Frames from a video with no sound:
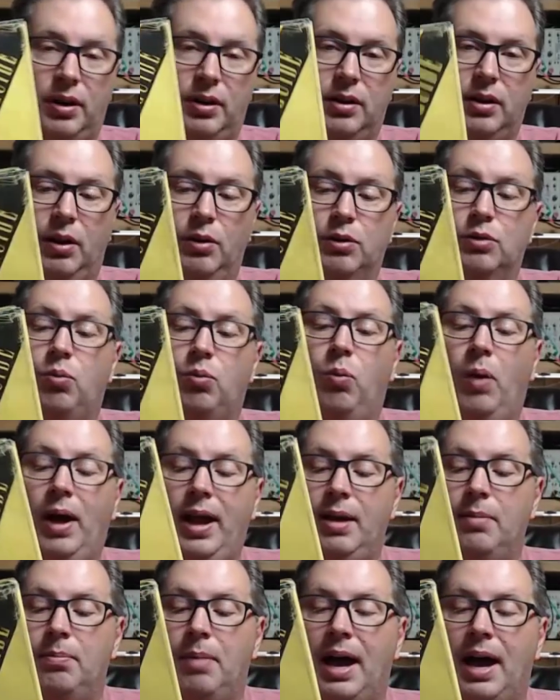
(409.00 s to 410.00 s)
goes
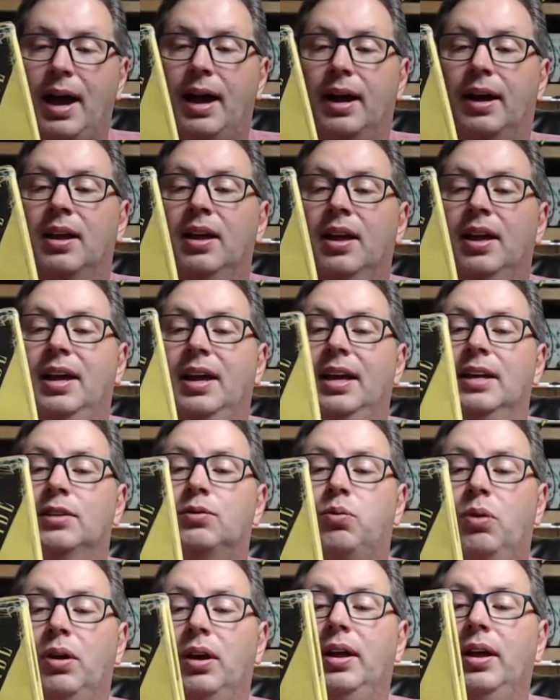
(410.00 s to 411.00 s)
way back. It's
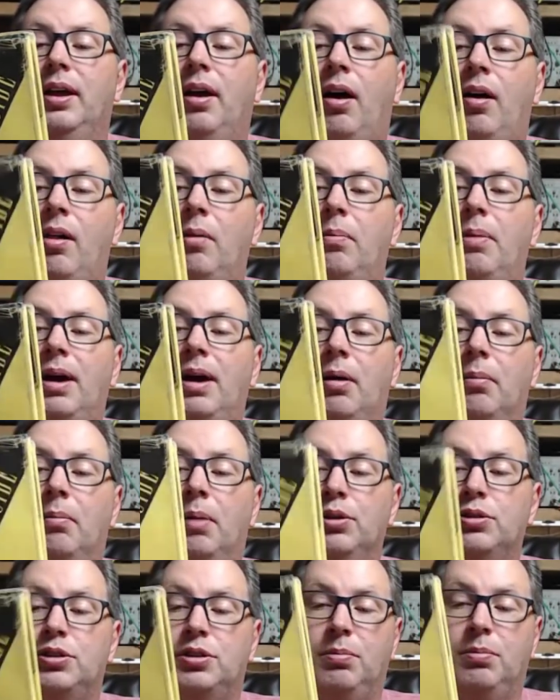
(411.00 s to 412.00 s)
really all about
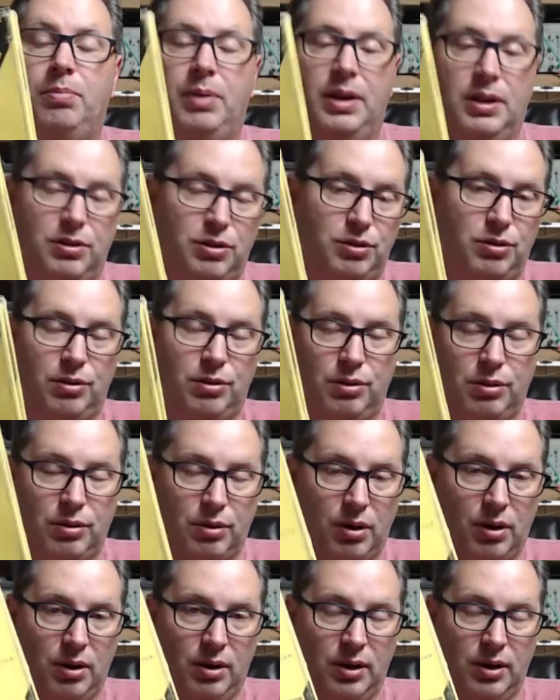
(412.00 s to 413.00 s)
motion
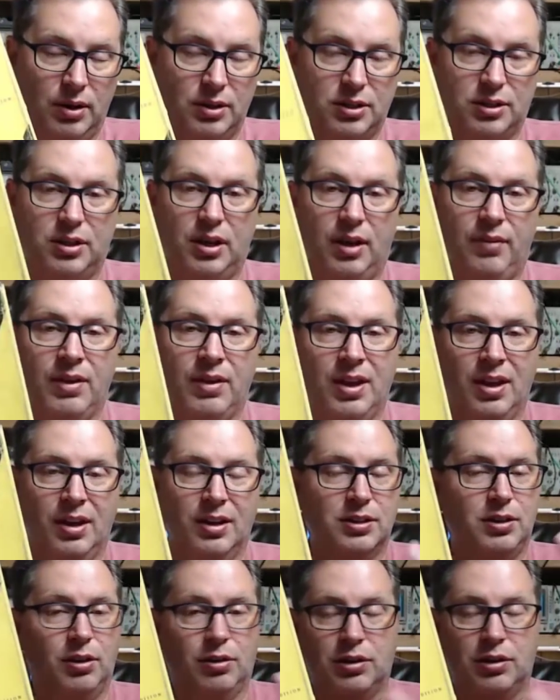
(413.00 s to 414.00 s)
picture stuff.
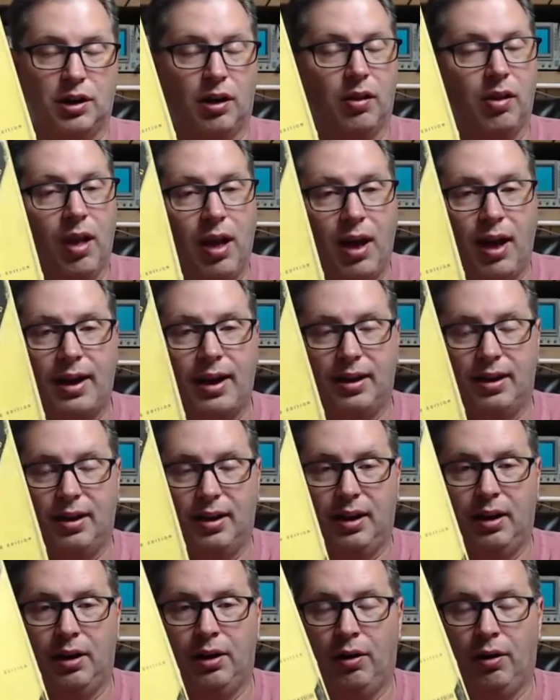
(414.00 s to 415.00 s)
So there's a lot in
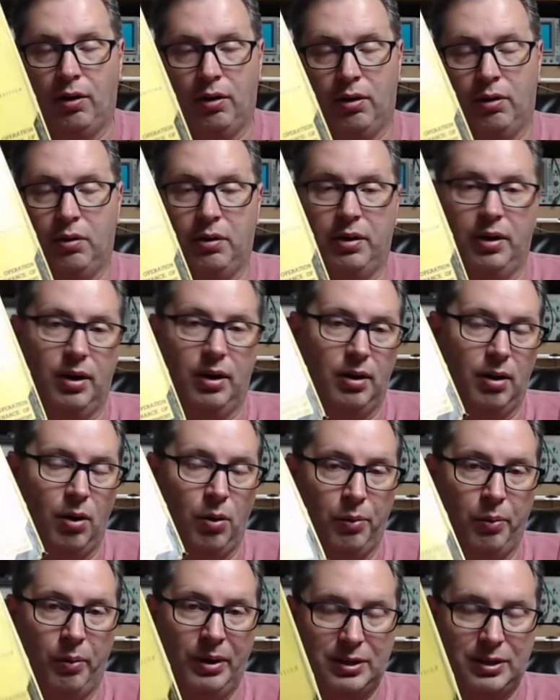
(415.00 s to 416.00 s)
here on
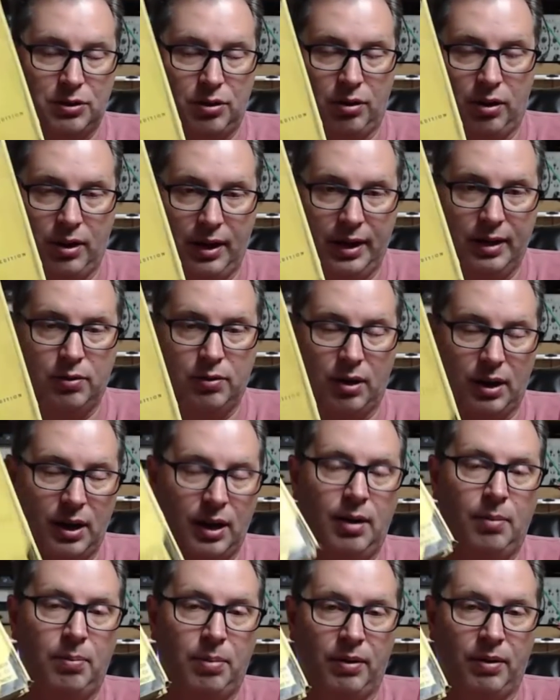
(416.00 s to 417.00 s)
old Western Electric
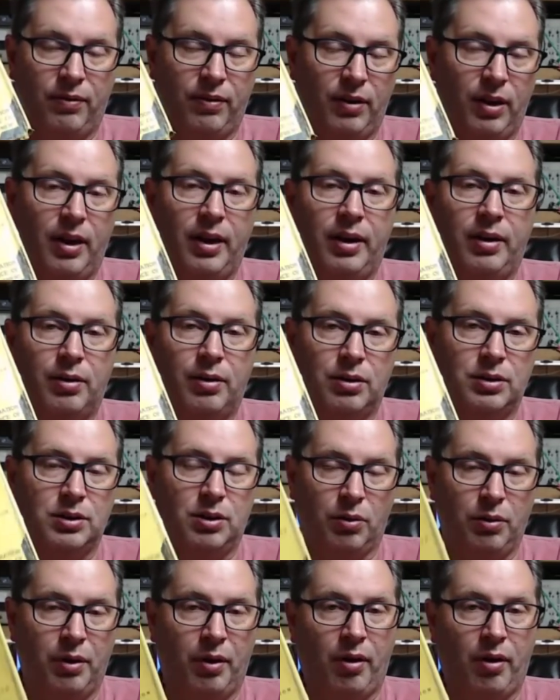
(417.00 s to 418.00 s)
amplifiers,
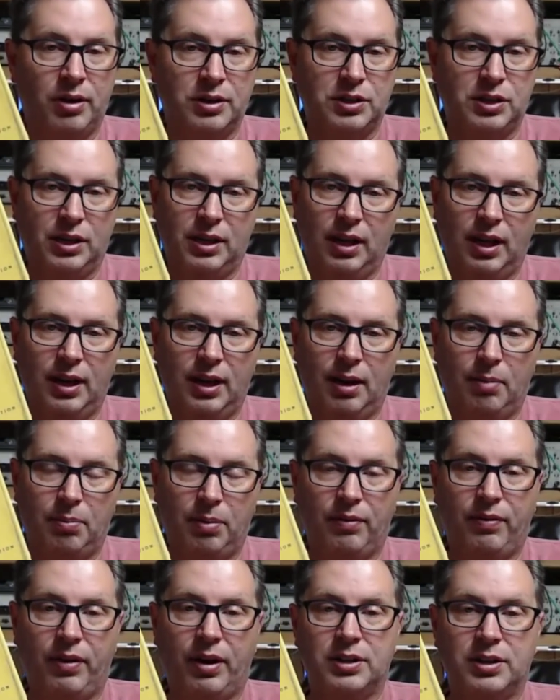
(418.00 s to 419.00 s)
old RCA
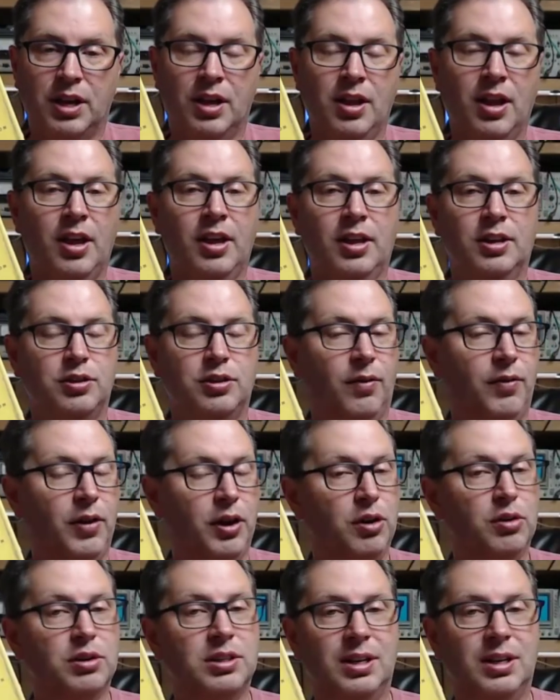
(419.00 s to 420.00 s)
amplifiers. So if
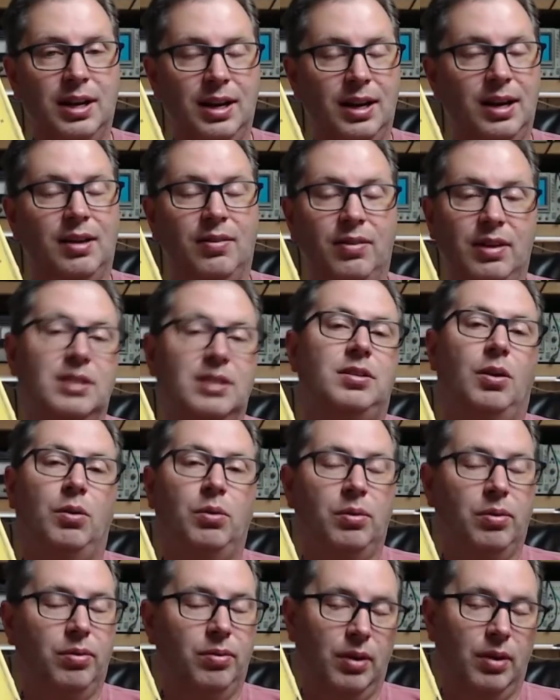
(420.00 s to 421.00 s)
you're using any of these
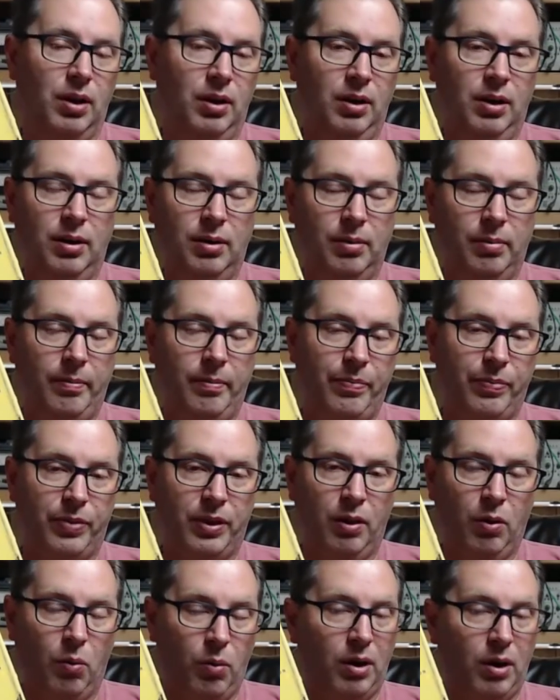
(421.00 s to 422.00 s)
old,
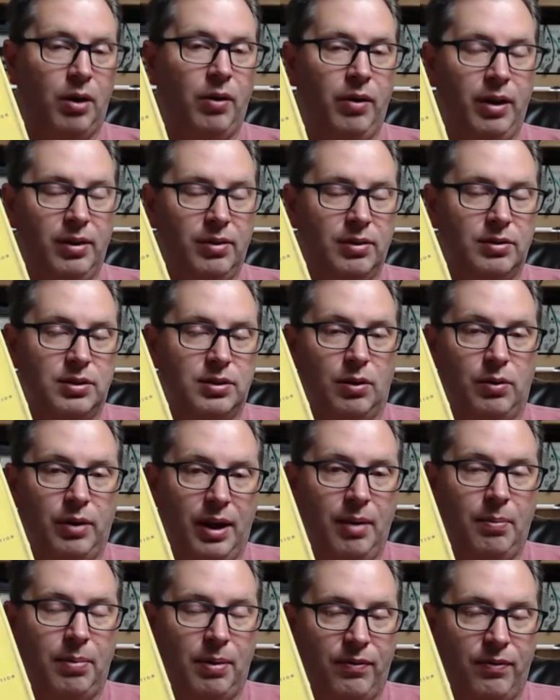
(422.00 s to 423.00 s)
working on any of these old
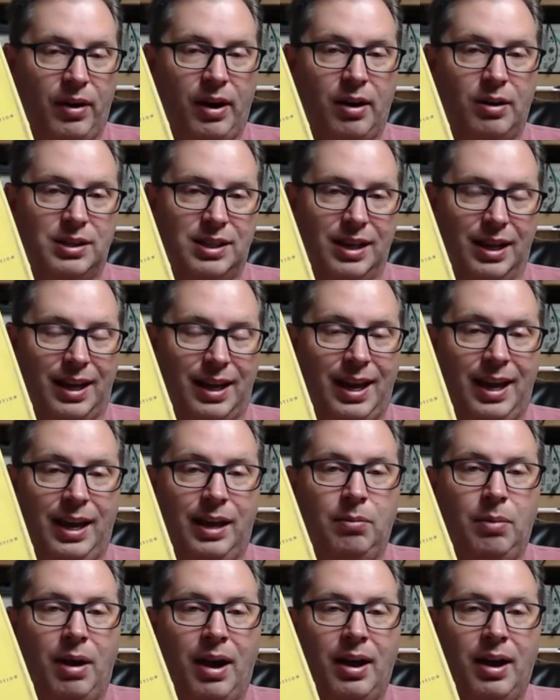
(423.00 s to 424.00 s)
amplifiers that
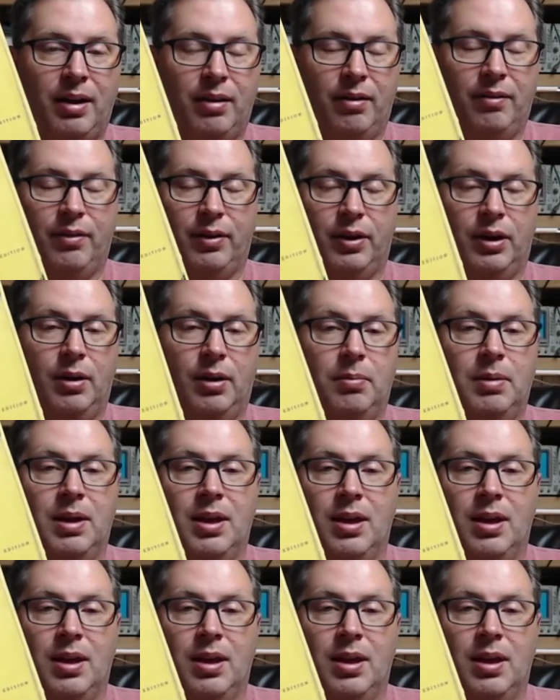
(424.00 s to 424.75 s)
came out of